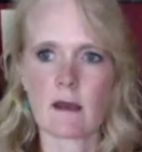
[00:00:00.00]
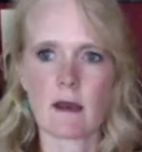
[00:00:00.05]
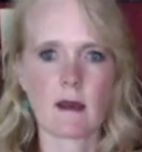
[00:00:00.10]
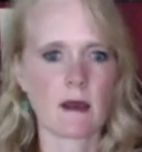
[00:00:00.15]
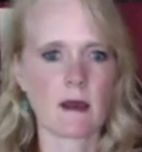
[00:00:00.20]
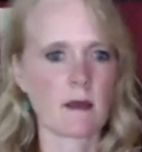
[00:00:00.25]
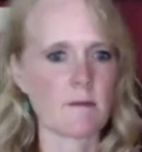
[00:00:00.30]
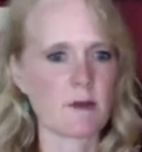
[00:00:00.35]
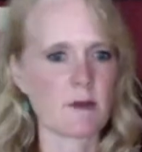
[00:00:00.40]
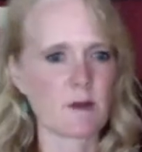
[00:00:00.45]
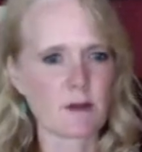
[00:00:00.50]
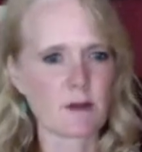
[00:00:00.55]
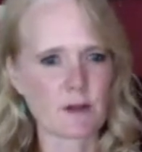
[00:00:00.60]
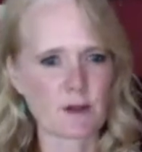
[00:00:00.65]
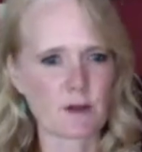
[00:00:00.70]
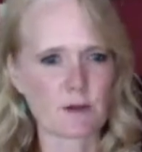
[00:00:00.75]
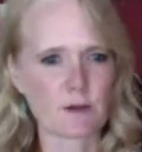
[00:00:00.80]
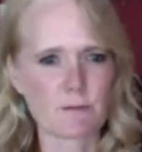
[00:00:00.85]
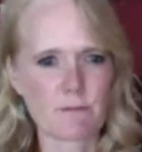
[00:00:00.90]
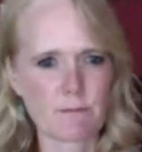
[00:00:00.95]
hearing a
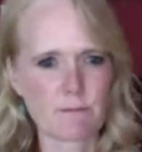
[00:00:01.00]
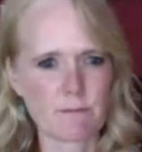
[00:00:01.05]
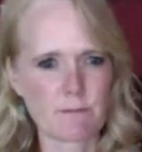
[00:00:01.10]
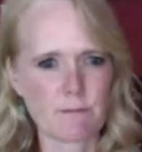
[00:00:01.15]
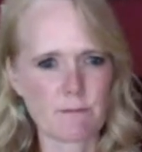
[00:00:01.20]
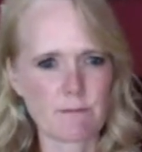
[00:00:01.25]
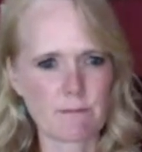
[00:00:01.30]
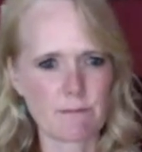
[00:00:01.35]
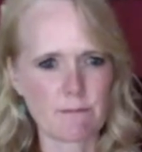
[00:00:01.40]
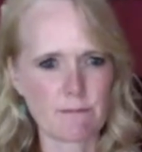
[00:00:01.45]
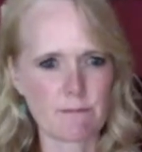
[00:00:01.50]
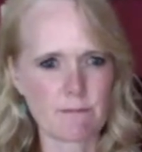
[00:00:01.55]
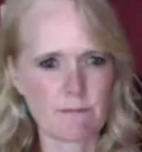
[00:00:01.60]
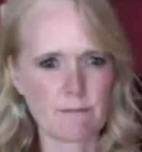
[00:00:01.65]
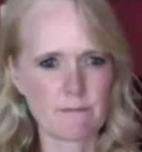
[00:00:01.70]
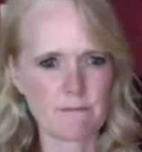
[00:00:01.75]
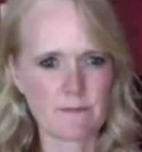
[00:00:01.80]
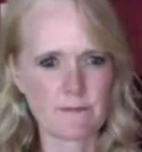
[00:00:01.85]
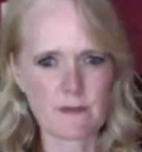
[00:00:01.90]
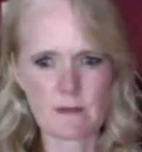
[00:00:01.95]
little
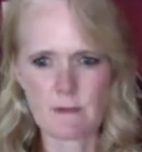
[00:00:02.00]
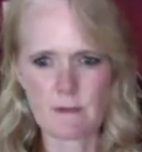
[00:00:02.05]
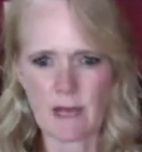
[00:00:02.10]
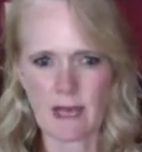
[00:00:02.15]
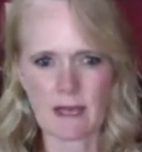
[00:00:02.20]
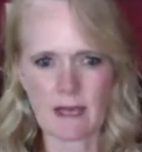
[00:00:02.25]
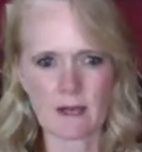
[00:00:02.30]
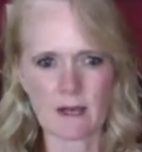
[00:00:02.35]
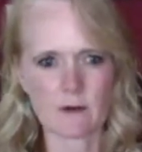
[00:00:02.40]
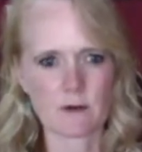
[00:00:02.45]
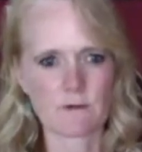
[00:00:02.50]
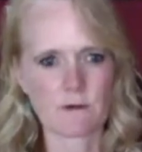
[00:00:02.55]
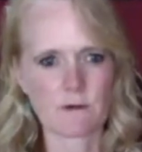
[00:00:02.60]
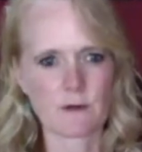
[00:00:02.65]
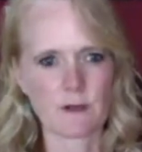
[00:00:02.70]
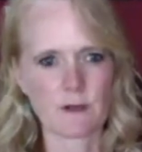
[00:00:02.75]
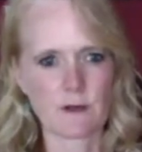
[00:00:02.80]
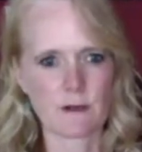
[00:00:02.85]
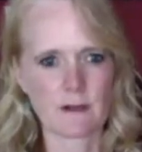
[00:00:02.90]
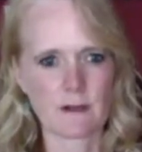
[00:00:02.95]
feedback. I don't know if you're
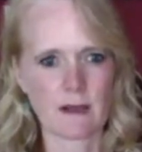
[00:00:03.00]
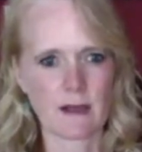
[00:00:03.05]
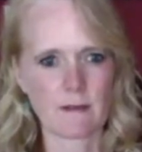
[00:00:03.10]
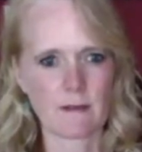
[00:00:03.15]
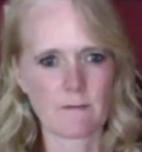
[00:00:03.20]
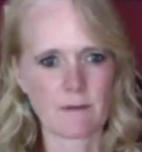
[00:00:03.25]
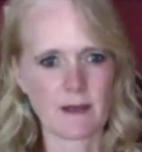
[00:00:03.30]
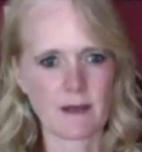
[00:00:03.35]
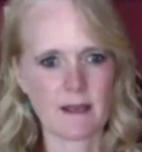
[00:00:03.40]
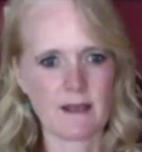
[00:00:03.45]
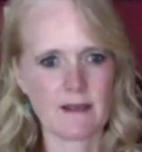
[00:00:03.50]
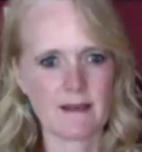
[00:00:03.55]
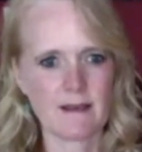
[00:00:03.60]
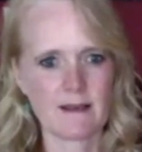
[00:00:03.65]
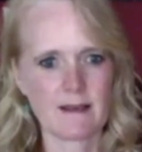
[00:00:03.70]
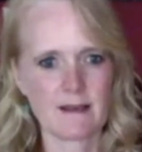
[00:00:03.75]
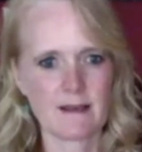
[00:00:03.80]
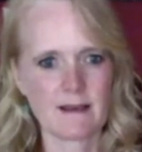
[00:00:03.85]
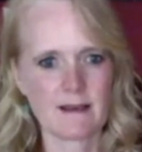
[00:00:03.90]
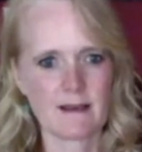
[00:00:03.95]
hearing that, but yeah.
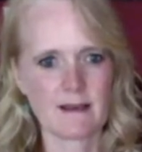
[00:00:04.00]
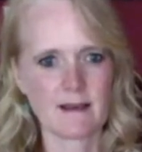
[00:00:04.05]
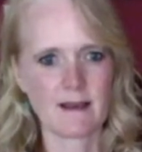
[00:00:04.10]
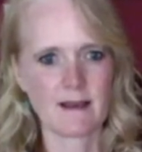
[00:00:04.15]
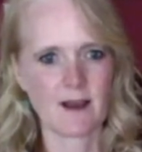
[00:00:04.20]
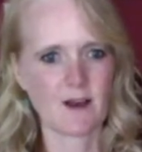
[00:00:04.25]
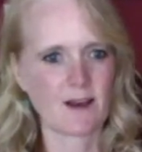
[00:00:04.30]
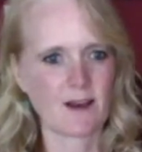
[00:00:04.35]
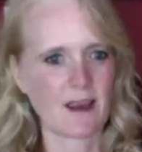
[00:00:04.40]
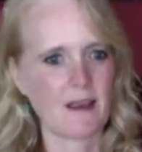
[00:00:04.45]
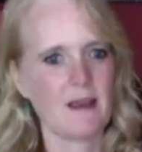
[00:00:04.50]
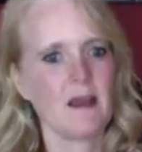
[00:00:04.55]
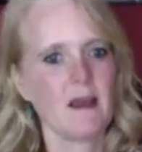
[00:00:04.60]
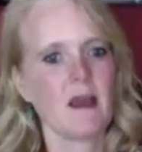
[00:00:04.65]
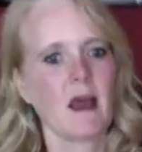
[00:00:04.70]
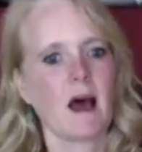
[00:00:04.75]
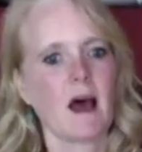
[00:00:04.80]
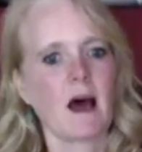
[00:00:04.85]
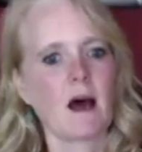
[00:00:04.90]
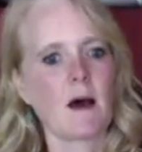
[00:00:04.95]
Okay.
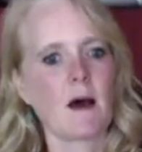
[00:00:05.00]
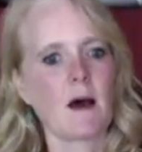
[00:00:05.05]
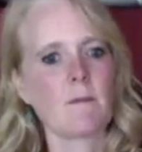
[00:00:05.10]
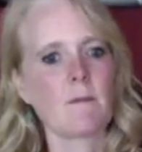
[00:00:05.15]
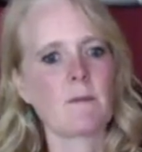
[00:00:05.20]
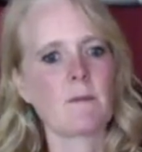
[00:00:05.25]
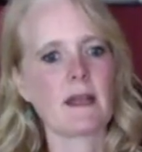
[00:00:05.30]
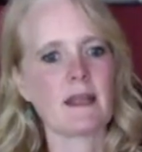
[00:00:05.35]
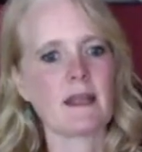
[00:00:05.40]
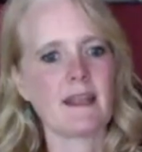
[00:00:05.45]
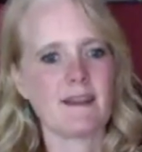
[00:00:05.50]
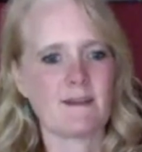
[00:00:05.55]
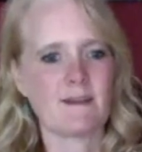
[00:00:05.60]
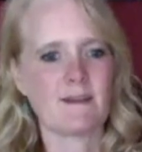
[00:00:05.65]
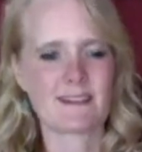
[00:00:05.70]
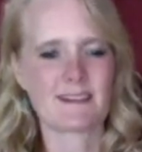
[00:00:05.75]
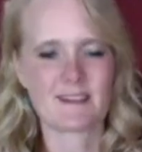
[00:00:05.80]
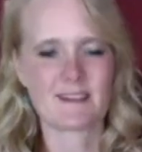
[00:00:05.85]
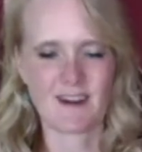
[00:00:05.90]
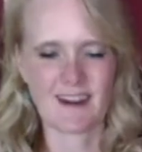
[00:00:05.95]
But anyway,
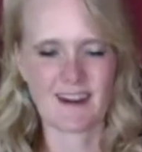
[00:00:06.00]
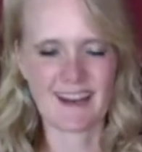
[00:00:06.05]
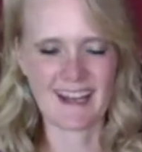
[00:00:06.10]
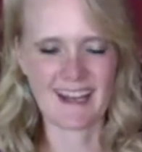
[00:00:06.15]
sorry.